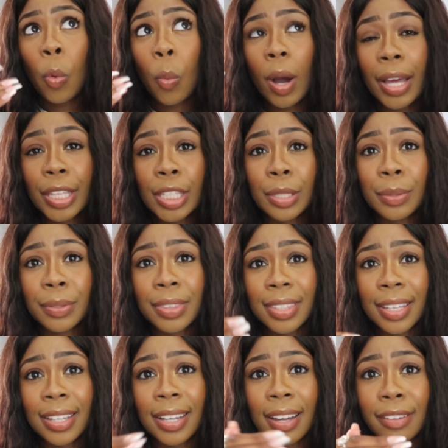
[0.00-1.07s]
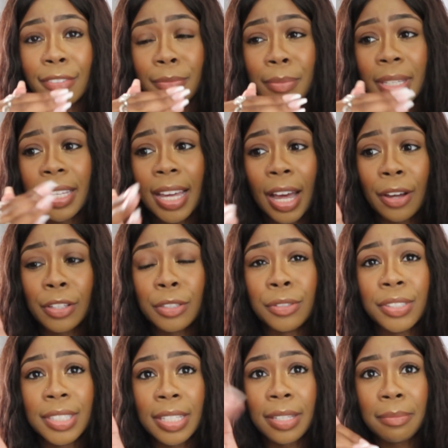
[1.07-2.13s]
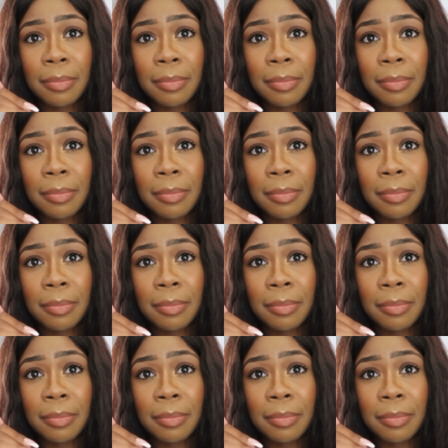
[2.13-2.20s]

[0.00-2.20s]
what you think of me how you see